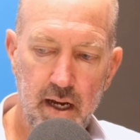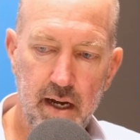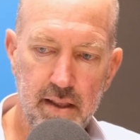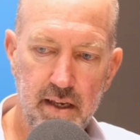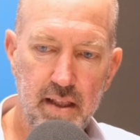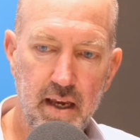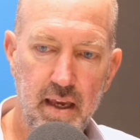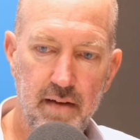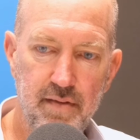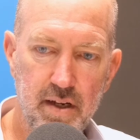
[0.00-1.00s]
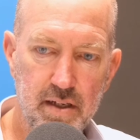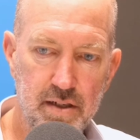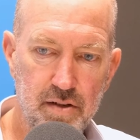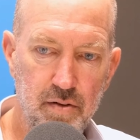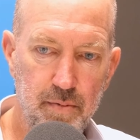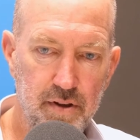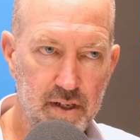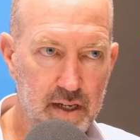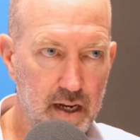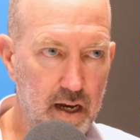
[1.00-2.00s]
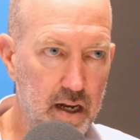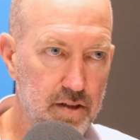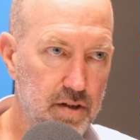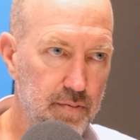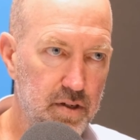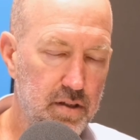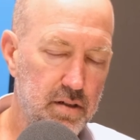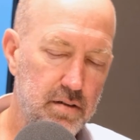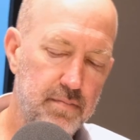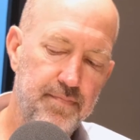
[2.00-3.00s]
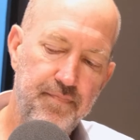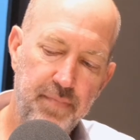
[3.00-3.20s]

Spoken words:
and then they give the consumer the technology, which is